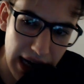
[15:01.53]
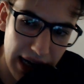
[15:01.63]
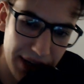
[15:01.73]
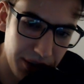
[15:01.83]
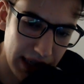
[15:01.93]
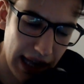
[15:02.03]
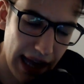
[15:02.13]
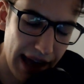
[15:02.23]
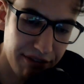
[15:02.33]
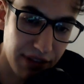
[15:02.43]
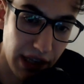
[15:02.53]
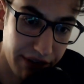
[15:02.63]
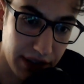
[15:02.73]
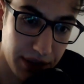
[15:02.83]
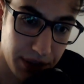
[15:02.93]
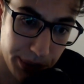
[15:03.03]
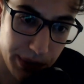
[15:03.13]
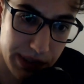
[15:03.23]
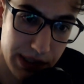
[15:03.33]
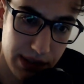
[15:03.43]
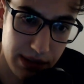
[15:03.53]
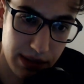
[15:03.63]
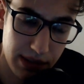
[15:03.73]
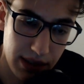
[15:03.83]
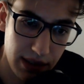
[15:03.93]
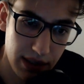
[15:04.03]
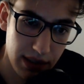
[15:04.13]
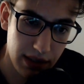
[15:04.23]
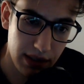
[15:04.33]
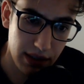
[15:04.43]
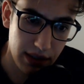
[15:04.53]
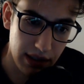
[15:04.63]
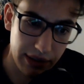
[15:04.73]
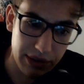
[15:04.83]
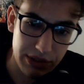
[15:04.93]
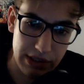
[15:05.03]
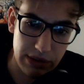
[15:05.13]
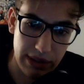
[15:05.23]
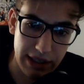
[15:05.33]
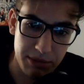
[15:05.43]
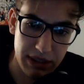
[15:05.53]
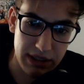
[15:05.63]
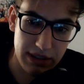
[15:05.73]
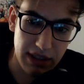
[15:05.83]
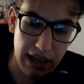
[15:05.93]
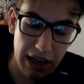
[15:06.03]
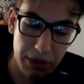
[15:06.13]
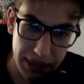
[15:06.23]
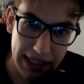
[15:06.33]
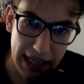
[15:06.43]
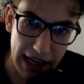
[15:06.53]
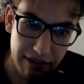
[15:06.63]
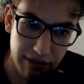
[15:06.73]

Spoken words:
argue that I have nothing to lose. I could just try it, but I really have.